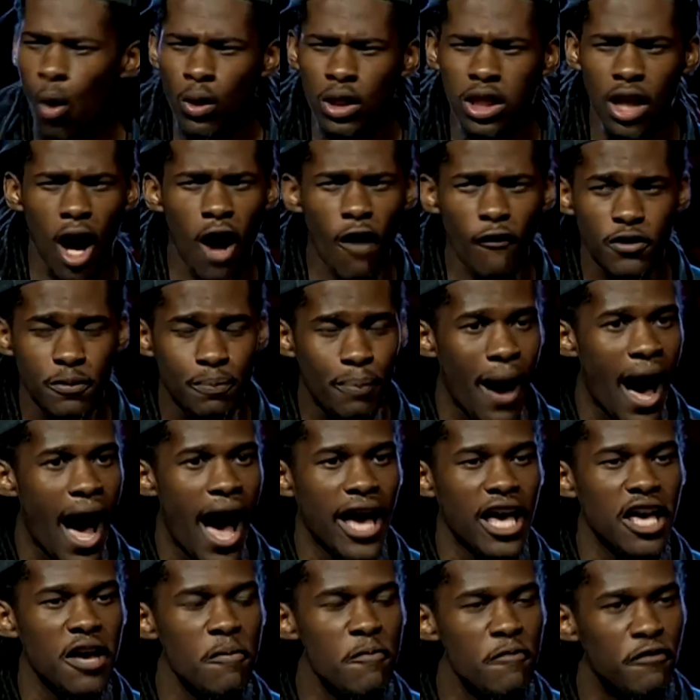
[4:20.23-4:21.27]
loved by
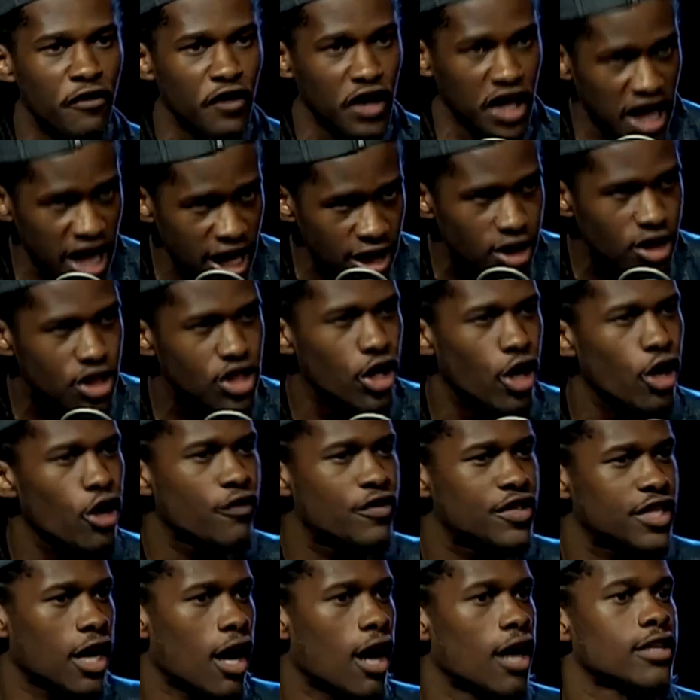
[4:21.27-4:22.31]
him, for he
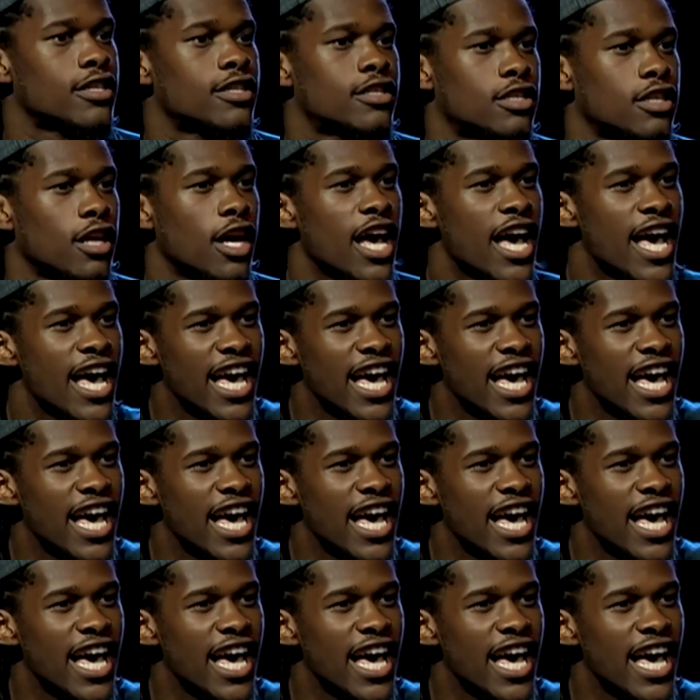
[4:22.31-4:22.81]
deserves us.